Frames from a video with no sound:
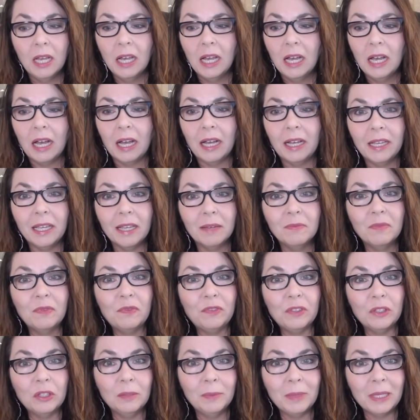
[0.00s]
I am
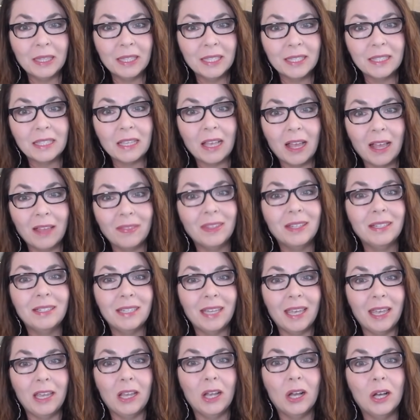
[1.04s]
filming this on the
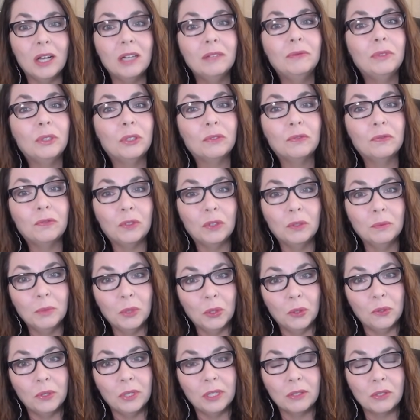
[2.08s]
day of your full
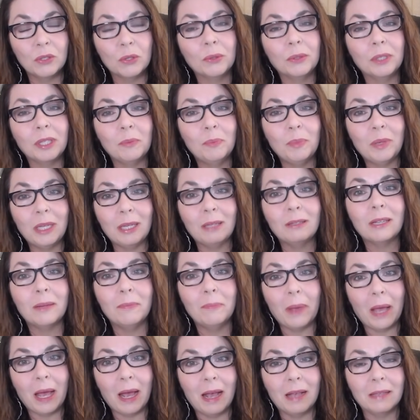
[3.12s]
moon. It's already peaked and
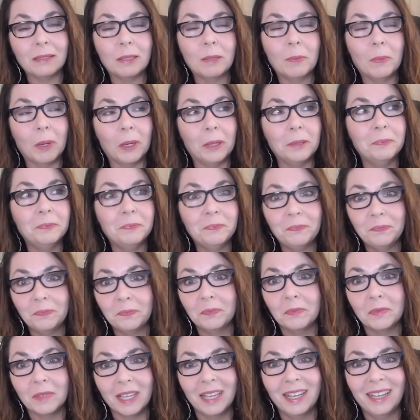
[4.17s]
passed, but
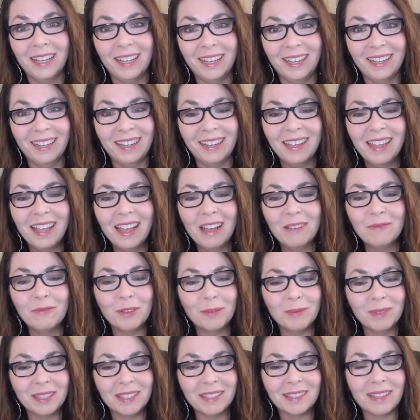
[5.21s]

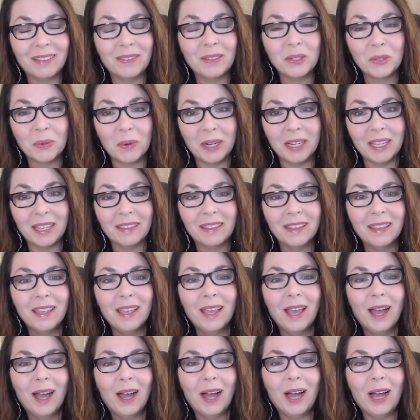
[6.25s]
filming this on the 20th.
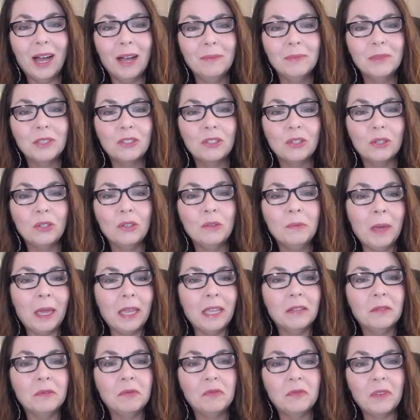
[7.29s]
So you may,
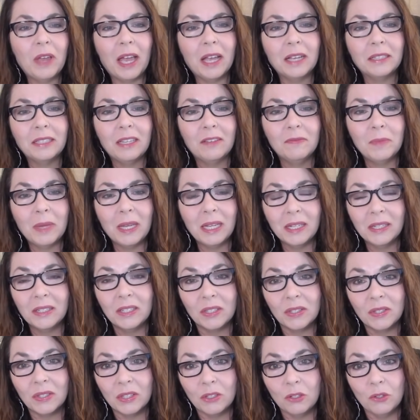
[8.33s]
in fact, have made a
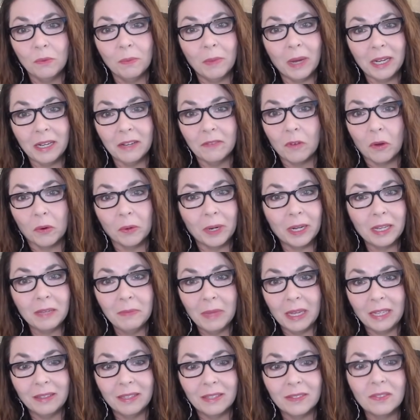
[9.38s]
decision. You might have already
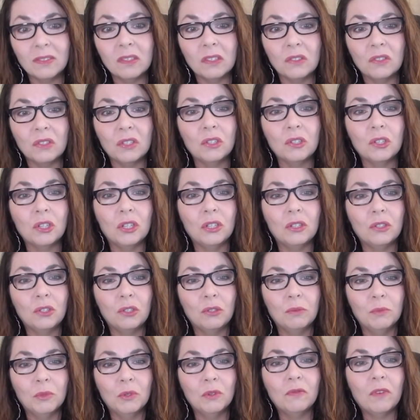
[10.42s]
made this decision
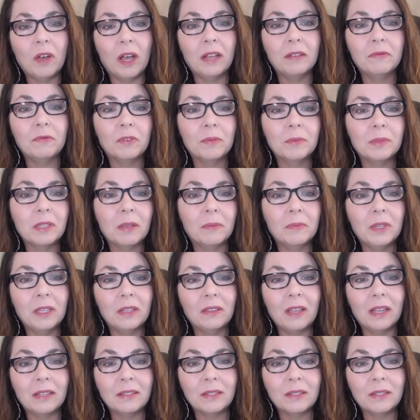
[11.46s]
to move on from something that's